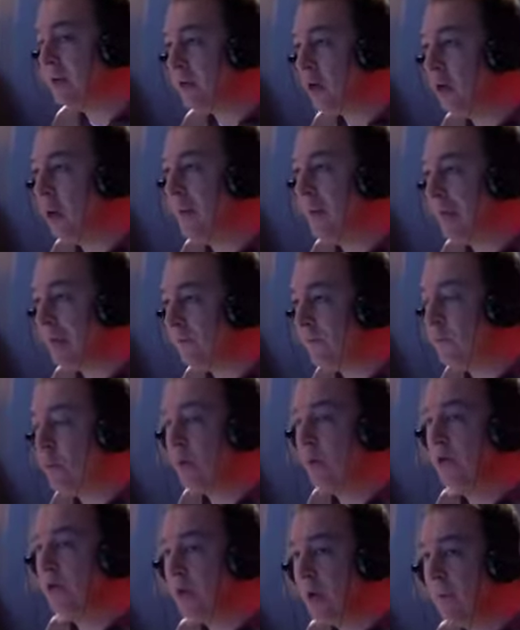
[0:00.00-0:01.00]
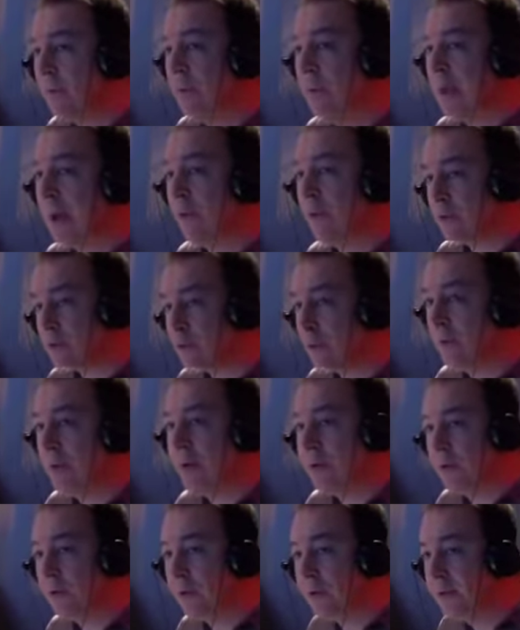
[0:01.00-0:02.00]
tarmac for more than a couple hours, what am
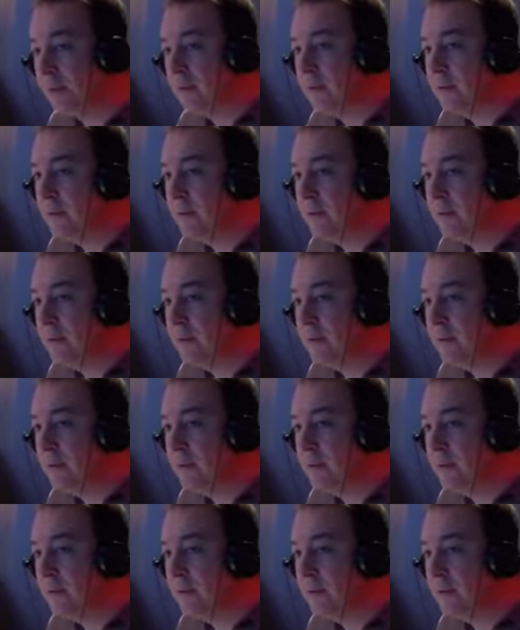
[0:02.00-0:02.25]
I doing?